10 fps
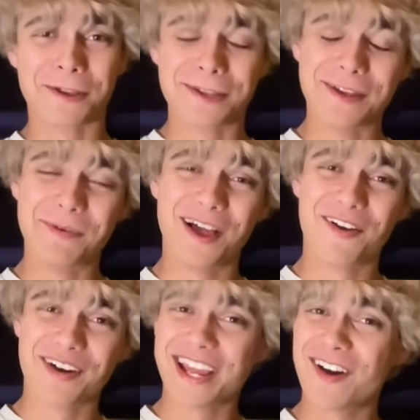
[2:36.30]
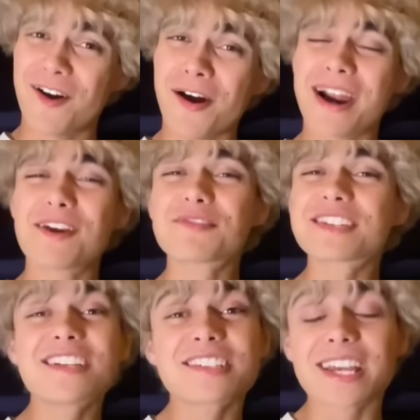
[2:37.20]
than we already are. I don't
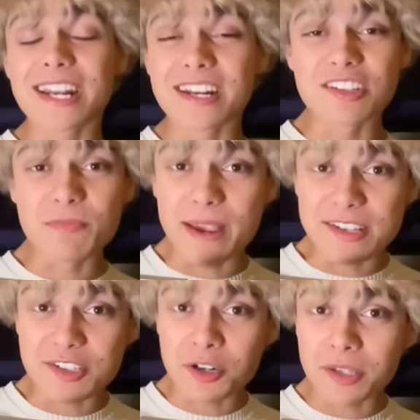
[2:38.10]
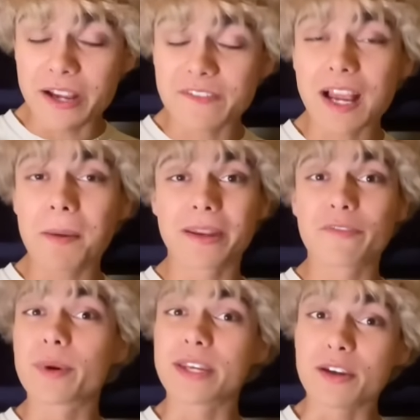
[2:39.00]
see us getting to space in our lifetime, and if
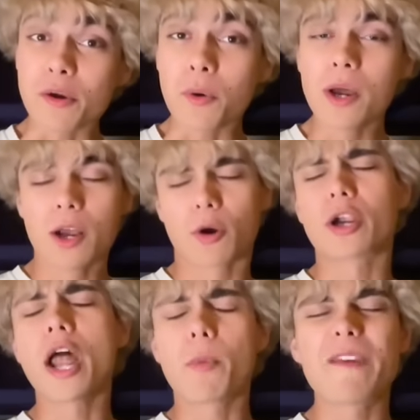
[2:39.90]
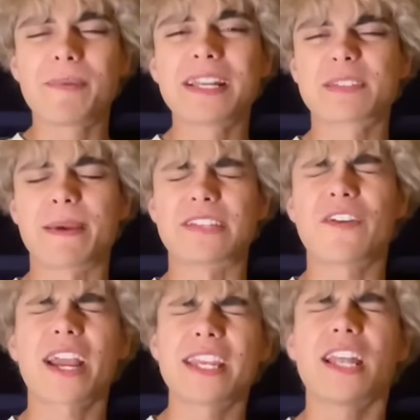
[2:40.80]
we do, or no, we've been to space,
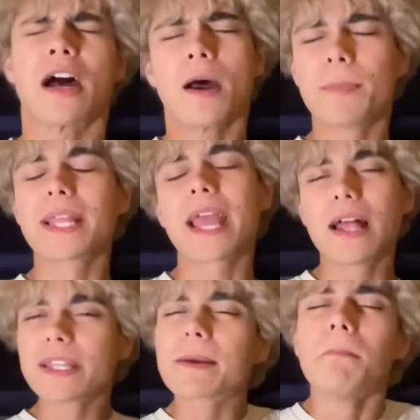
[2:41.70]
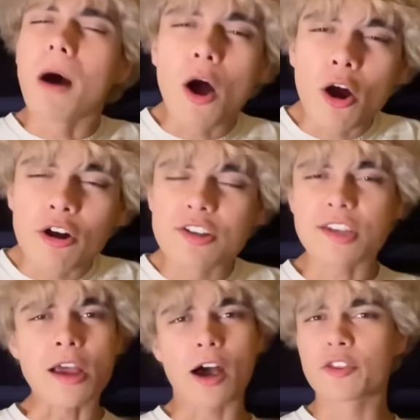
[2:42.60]
fucking duh. But like Mars,
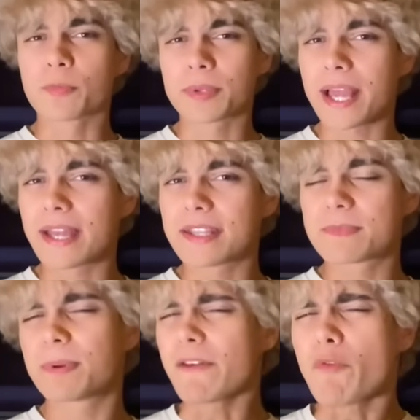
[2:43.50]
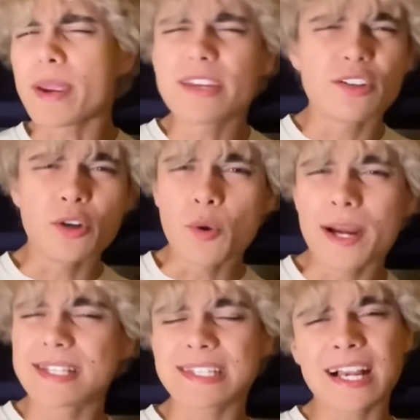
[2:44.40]
other planets. But if we do,
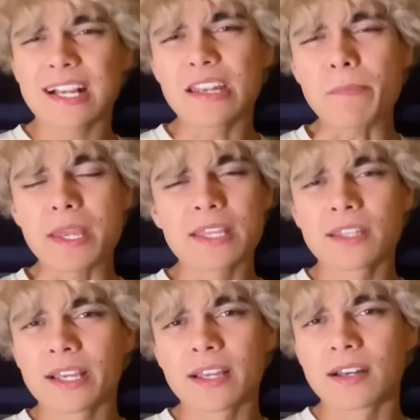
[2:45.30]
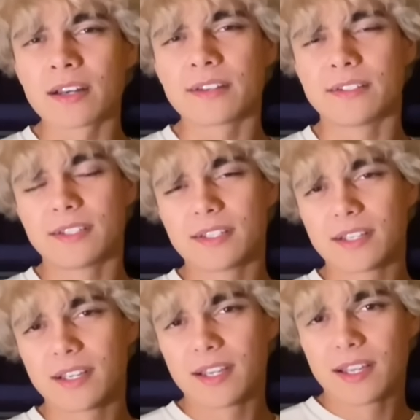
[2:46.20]
it's not gonna be in like a
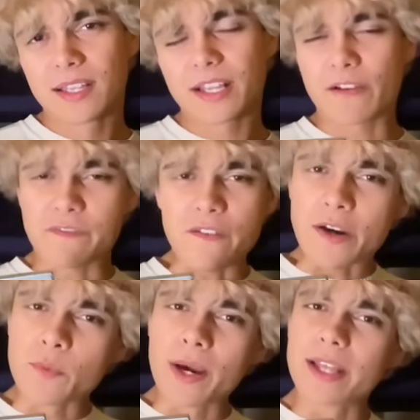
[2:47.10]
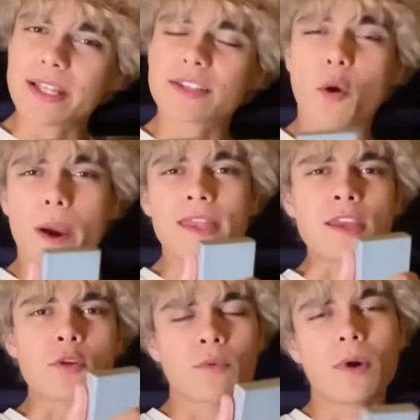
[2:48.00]
fun way, like the way that
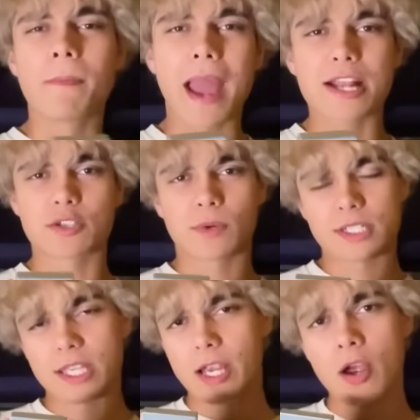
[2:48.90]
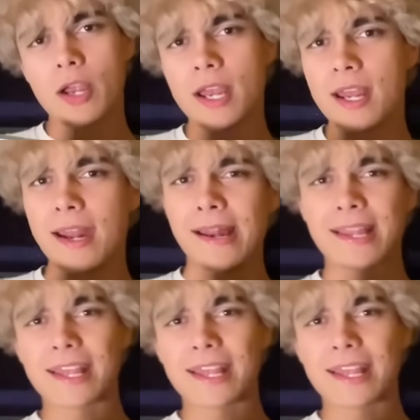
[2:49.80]
you imagine, where it's like, oh yeah, like